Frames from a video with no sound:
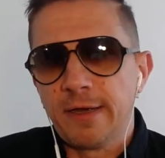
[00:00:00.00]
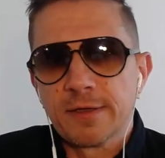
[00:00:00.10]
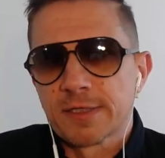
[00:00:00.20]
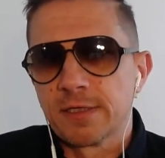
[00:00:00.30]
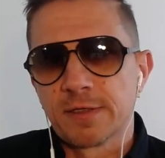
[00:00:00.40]

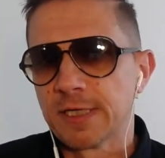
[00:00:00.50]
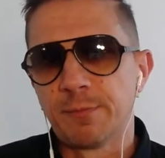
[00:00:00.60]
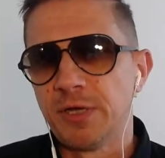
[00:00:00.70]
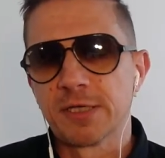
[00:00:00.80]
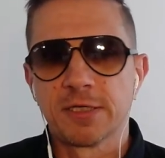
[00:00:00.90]
some
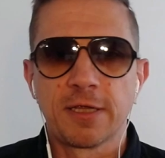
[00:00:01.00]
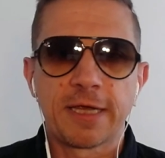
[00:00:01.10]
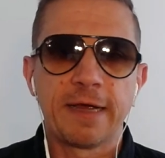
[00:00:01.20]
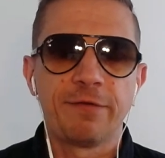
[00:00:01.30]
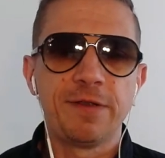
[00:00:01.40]
person at the
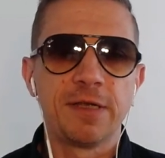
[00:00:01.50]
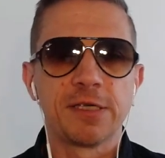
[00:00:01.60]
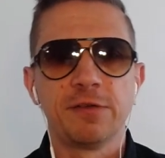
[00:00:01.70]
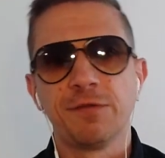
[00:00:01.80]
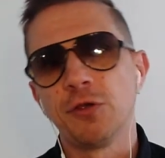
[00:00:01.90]
cafe
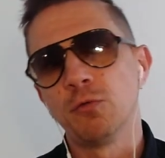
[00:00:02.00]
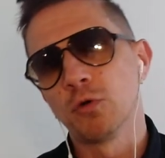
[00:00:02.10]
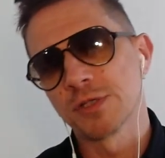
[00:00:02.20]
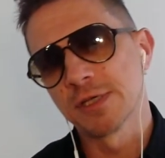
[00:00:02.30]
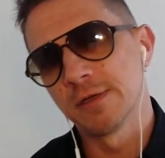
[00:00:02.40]
thinks of you,
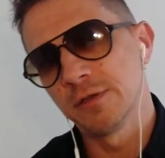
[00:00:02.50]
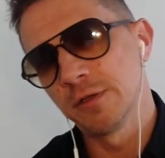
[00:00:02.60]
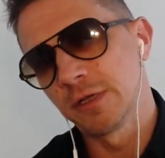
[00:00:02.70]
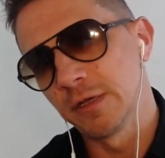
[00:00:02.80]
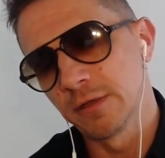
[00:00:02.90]
what
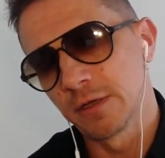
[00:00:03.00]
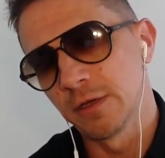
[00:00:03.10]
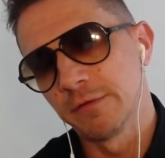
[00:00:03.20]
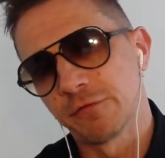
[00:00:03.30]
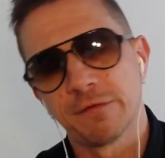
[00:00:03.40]
the,
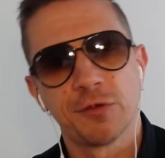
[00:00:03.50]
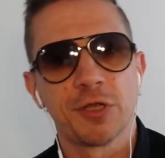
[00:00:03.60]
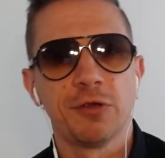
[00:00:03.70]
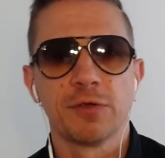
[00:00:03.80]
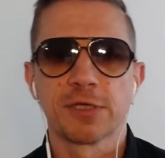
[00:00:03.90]
girl in front of you in the
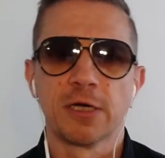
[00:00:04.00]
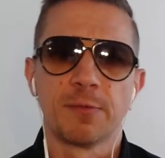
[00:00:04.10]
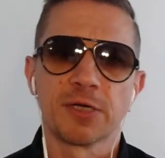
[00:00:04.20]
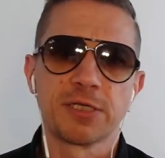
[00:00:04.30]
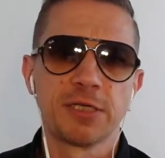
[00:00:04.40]
queue in
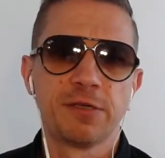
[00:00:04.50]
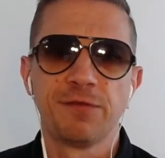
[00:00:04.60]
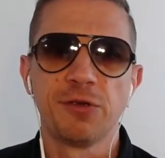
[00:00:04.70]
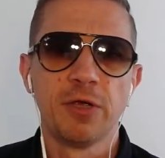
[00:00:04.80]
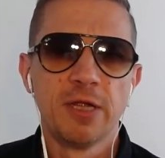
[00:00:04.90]
Starbucks thinks of
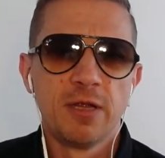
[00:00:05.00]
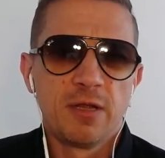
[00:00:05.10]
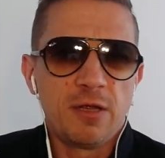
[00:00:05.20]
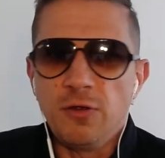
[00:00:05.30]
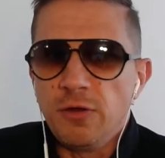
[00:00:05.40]
you,
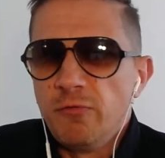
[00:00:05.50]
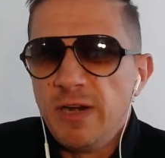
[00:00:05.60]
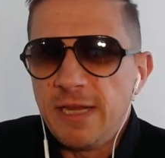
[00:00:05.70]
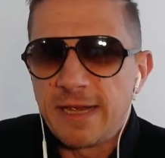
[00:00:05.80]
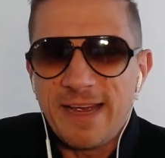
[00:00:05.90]
who
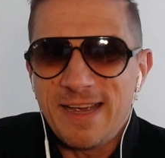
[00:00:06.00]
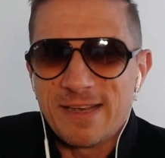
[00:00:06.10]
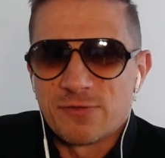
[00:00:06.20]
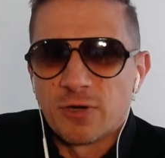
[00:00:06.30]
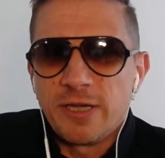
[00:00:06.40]
really
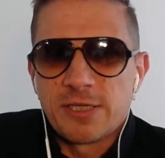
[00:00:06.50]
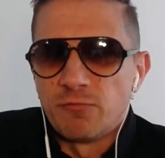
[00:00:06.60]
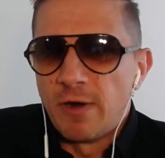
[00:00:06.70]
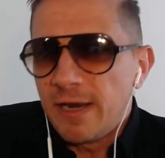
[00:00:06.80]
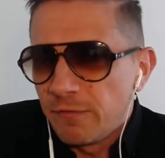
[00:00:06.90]
cares, right? It's
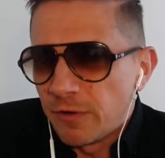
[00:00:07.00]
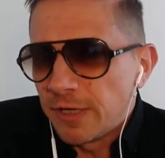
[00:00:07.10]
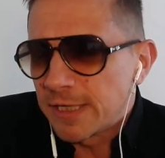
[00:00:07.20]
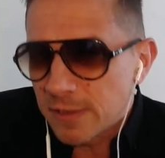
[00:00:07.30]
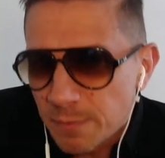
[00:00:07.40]
irrelevant.
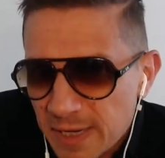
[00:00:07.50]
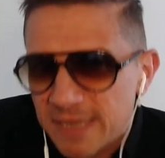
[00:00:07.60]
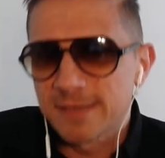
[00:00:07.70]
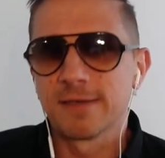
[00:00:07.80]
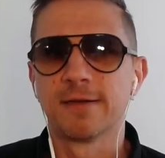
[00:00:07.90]
It doesn't
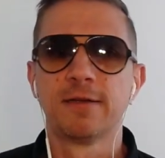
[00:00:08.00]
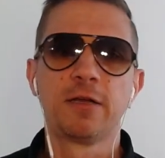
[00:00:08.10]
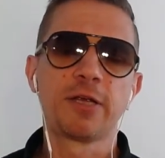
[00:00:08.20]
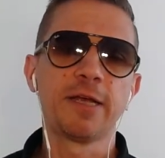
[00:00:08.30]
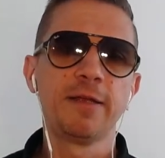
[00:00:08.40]
matter,
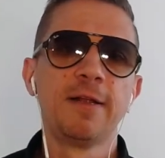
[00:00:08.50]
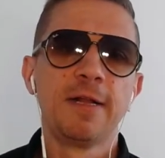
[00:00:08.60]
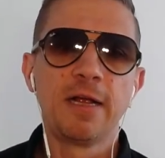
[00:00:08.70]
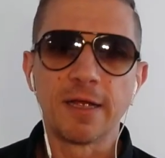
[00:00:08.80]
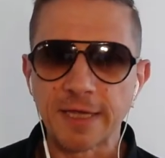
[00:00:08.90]
okay?
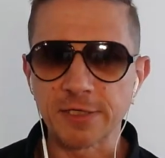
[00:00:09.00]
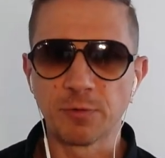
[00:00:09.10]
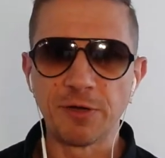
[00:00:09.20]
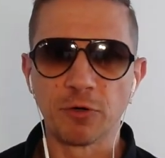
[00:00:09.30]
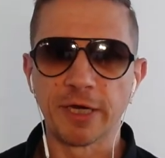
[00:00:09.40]
And that's
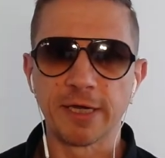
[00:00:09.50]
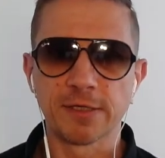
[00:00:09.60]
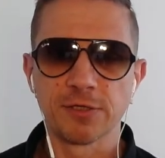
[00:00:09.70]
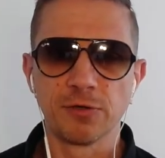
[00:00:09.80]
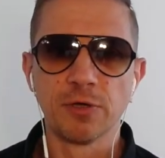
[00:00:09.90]
where you want to get
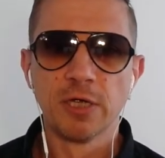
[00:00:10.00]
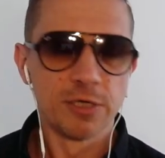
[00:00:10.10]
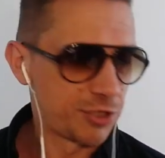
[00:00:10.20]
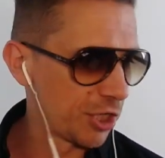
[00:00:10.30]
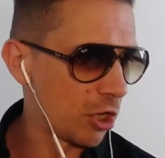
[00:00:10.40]
to.
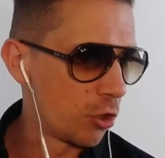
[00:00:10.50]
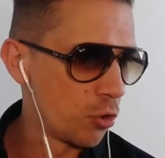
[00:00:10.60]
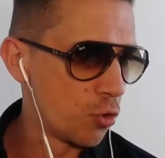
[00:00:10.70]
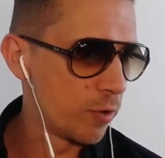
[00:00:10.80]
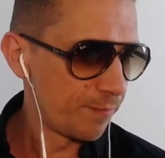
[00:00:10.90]

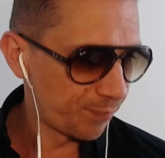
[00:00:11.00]
So